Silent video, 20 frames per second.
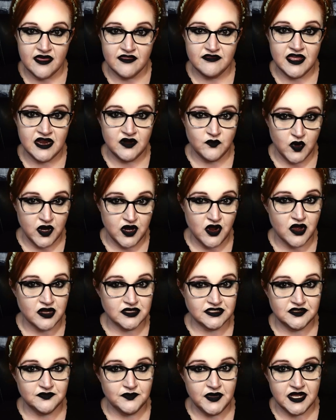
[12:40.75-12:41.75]
then went
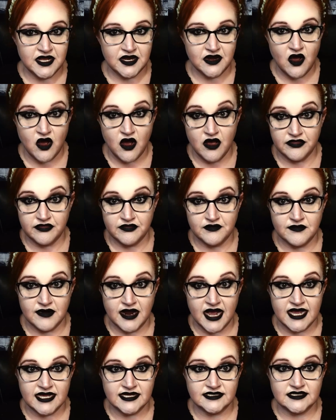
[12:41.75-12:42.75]
on to be an
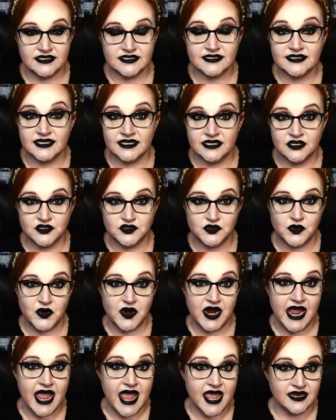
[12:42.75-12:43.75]
authorized
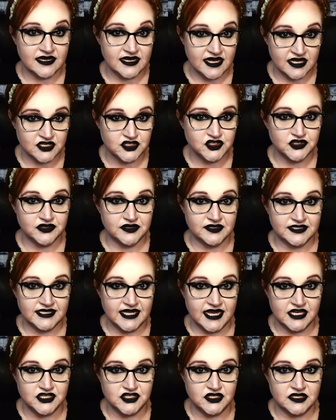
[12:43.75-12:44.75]
signatory and insurance
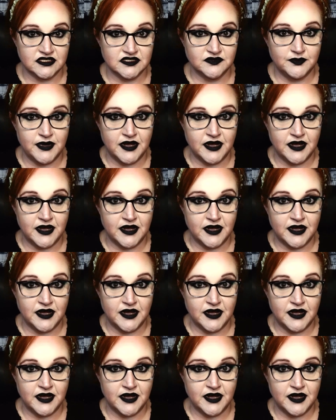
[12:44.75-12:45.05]
agent,